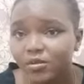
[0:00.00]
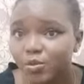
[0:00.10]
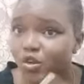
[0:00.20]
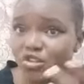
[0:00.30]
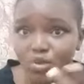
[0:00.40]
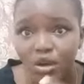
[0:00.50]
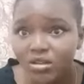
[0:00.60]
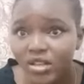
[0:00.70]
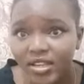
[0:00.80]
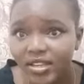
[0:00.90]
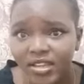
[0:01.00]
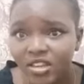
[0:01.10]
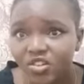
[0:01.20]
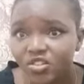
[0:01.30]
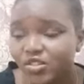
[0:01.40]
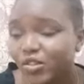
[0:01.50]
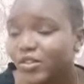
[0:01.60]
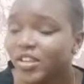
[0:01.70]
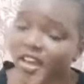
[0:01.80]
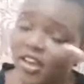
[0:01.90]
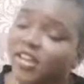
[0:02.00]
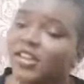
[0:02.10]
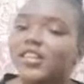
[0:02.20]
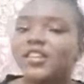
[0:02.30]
because we're all learning here so yeah